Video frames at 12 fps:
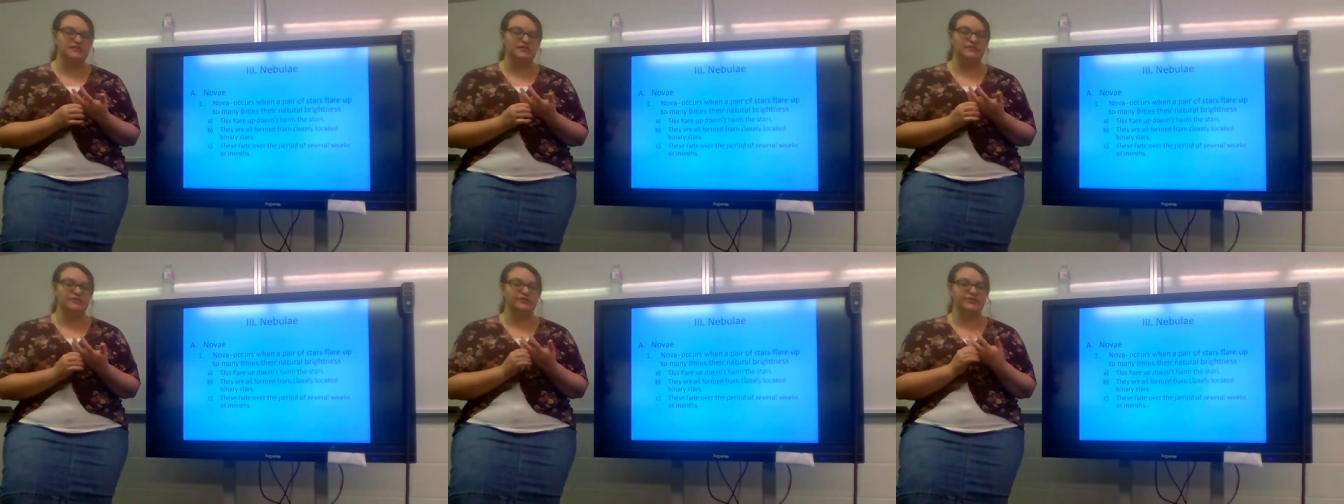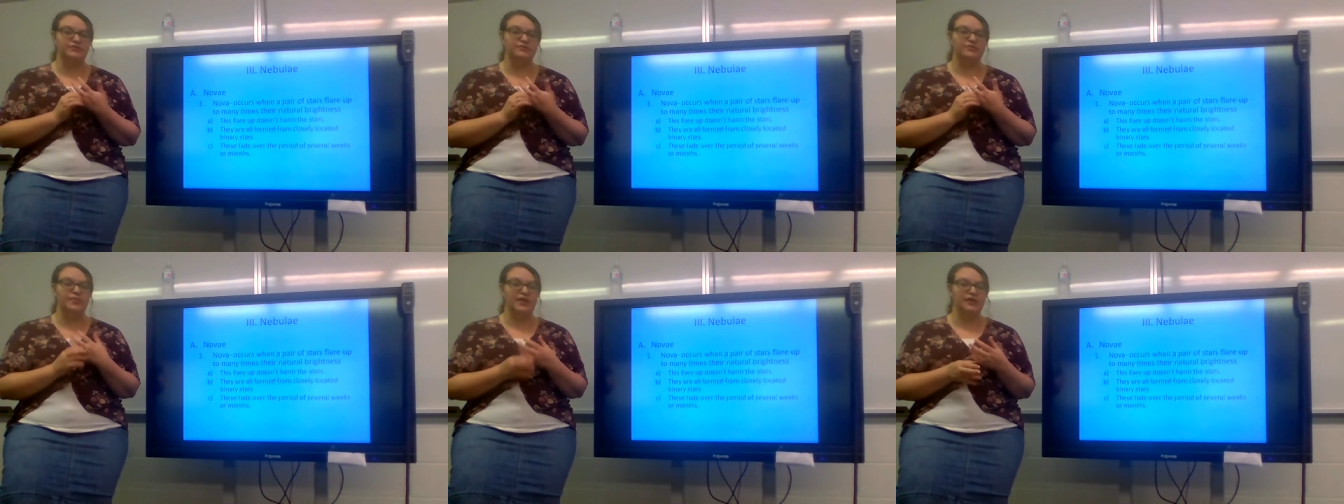Now, you're dealing
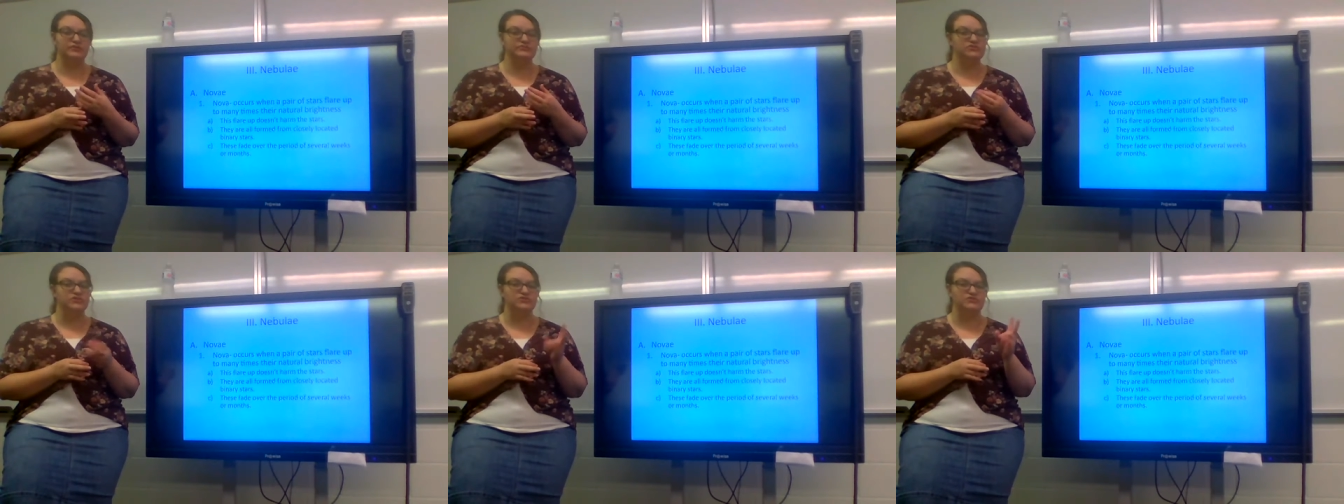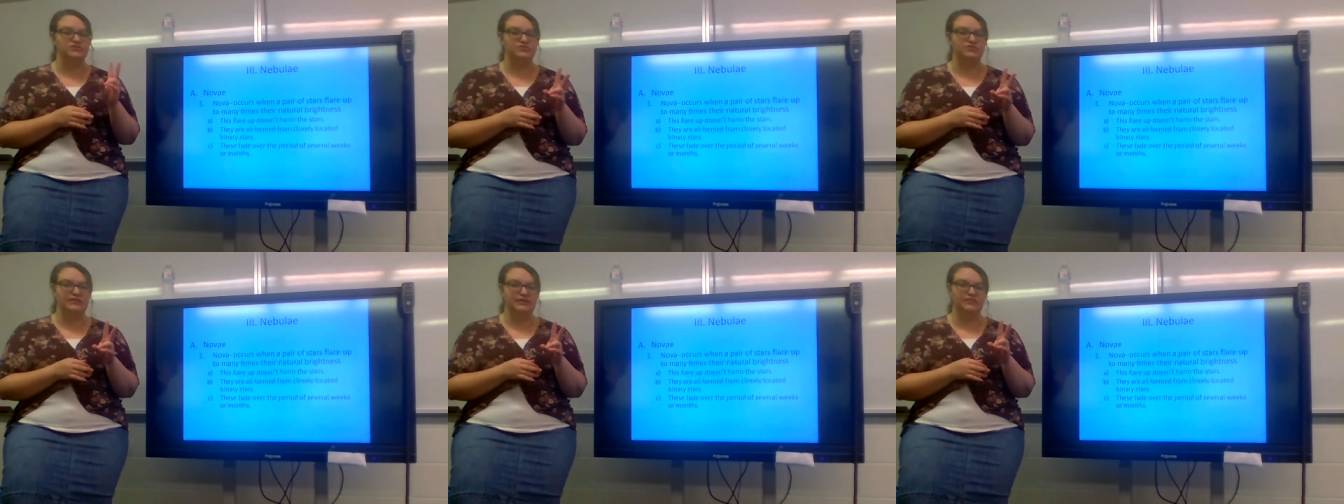with a pair of stars, so you're
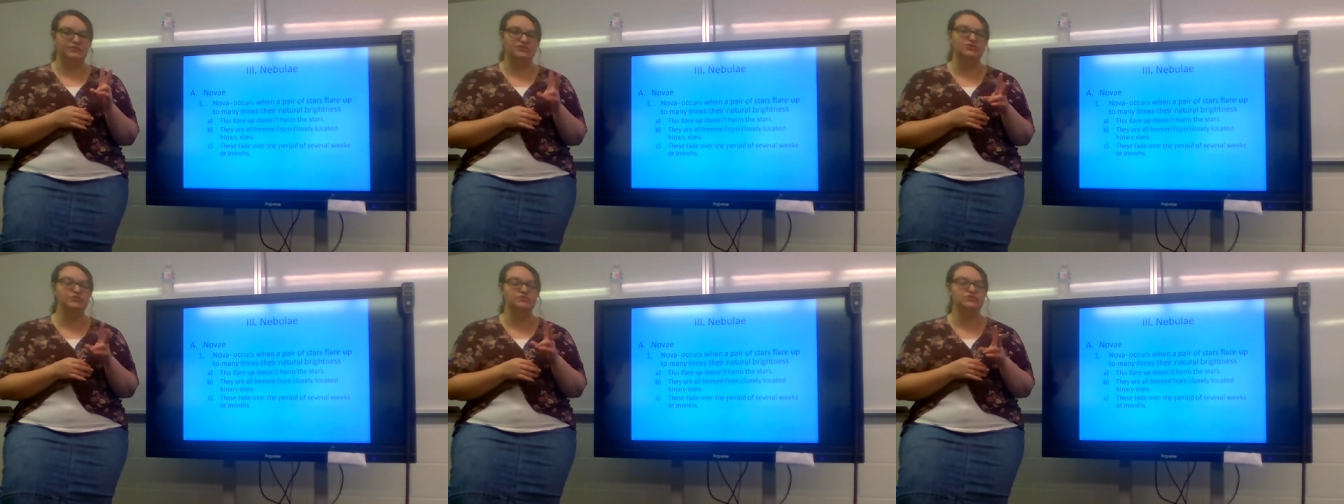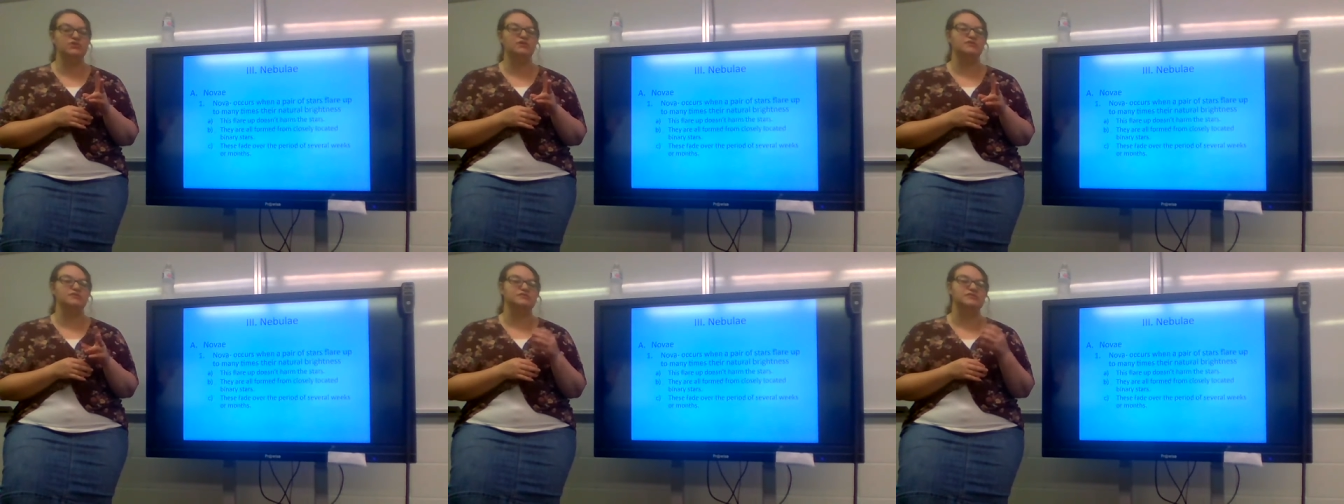dealing with two
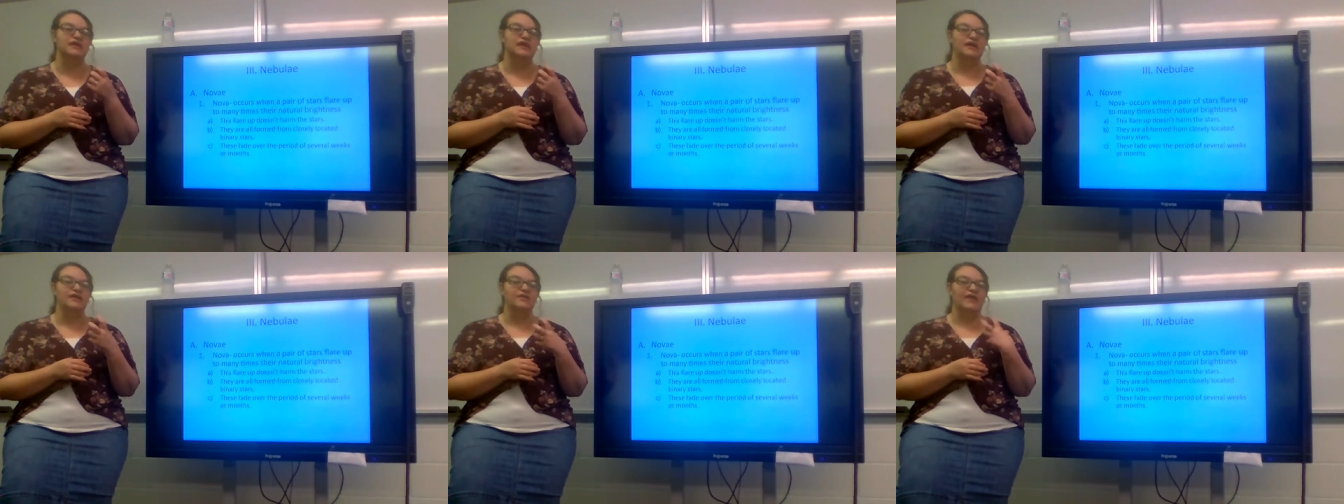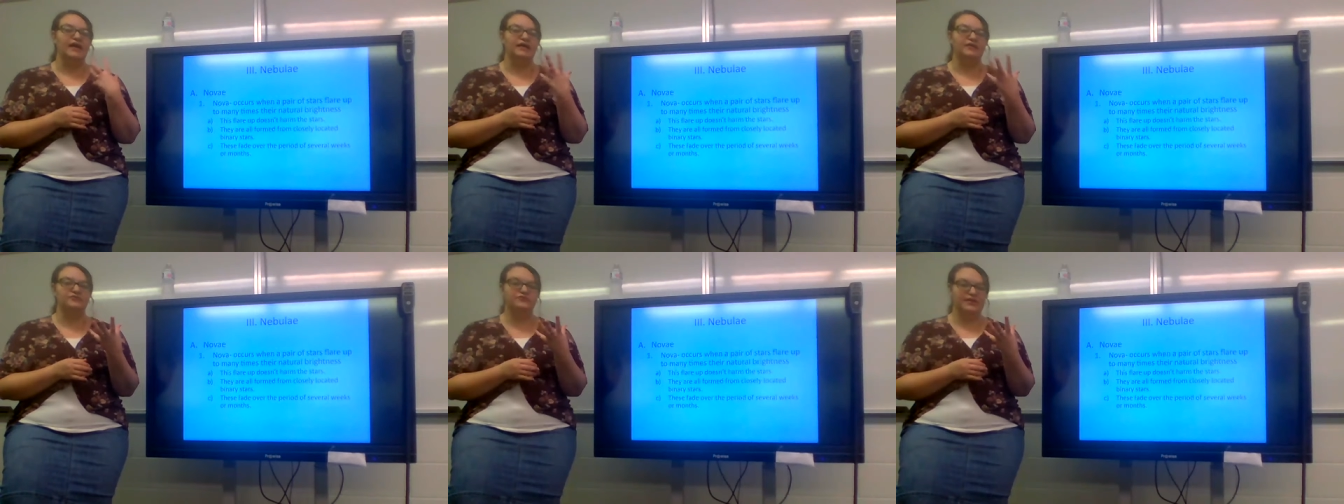stars that have
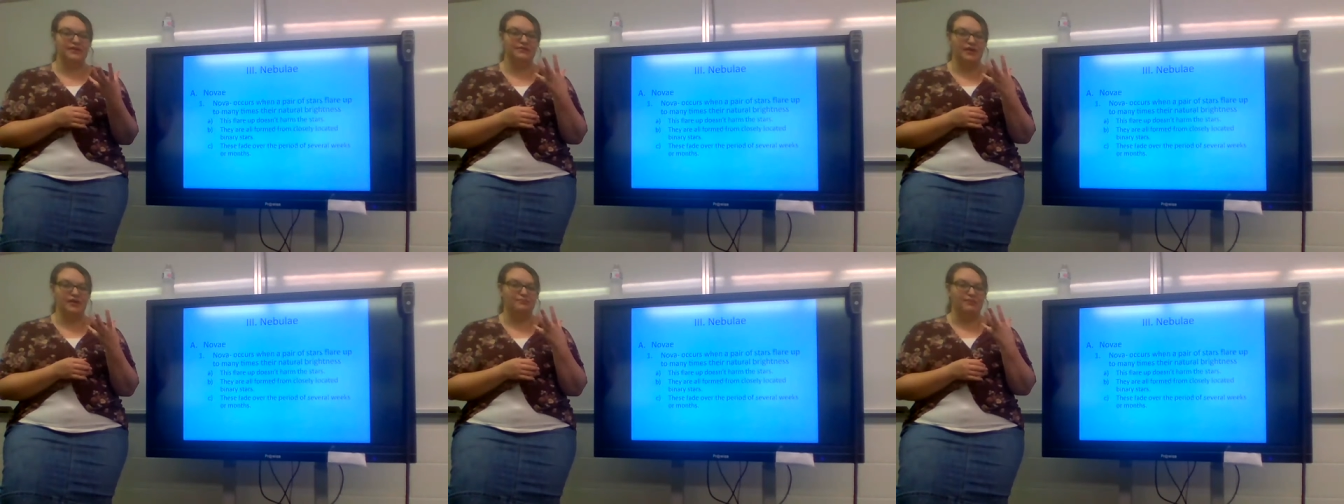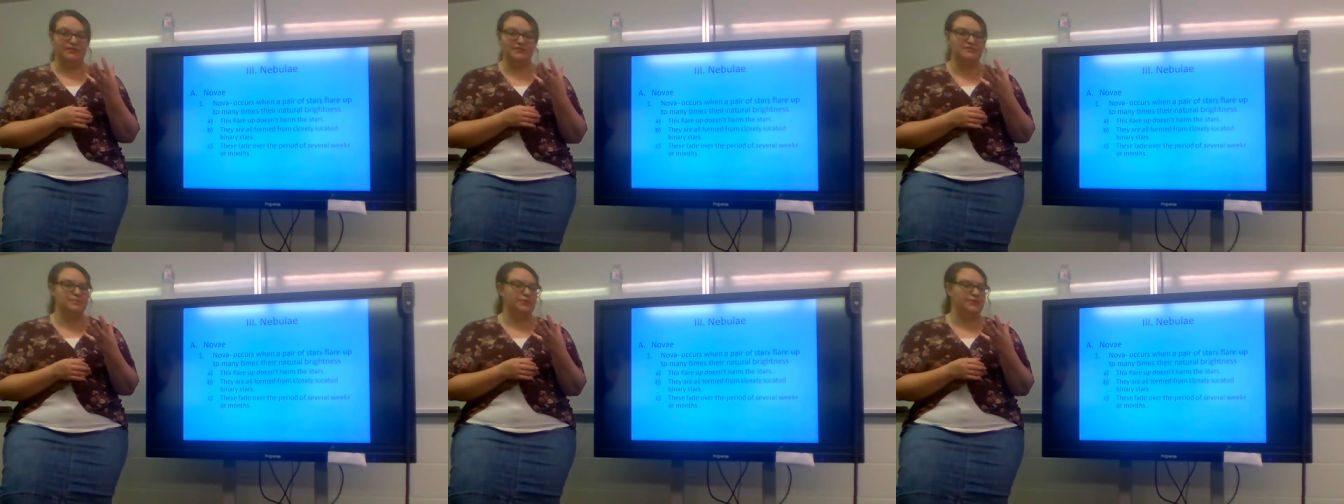flared up at
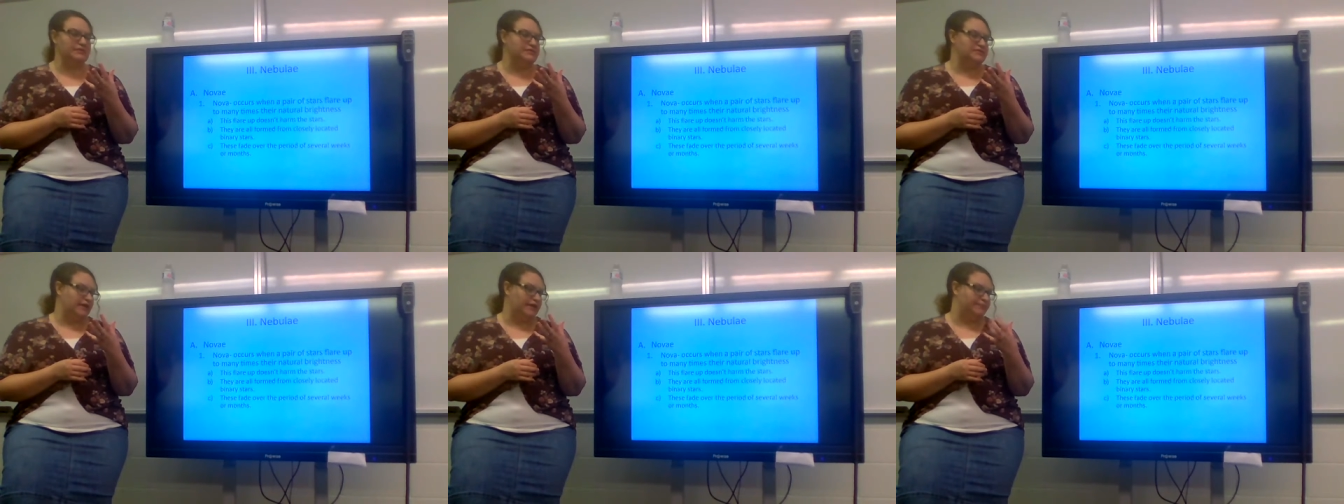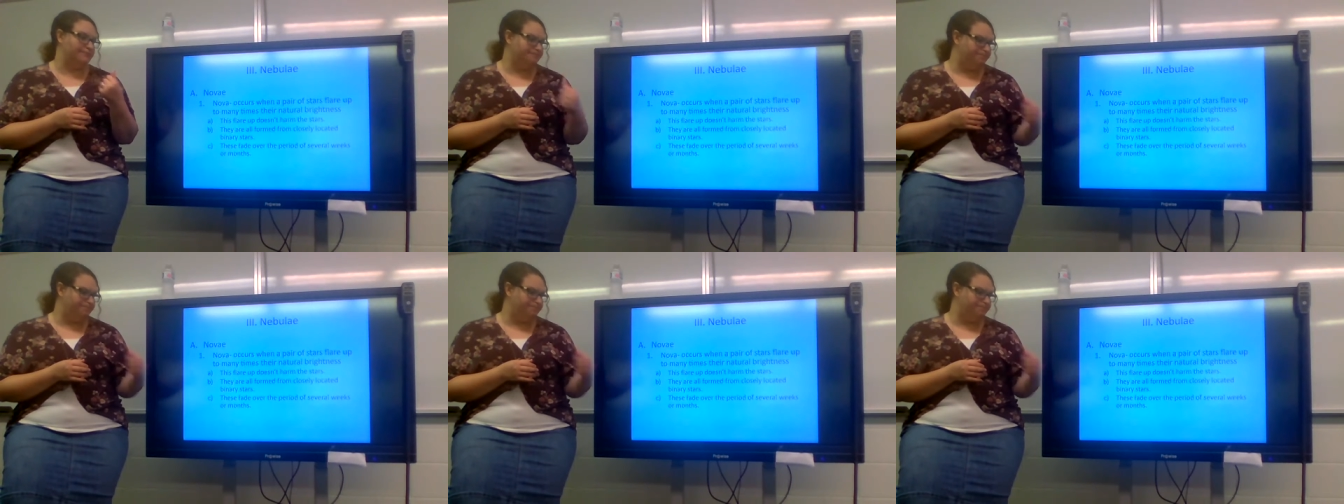this point in time.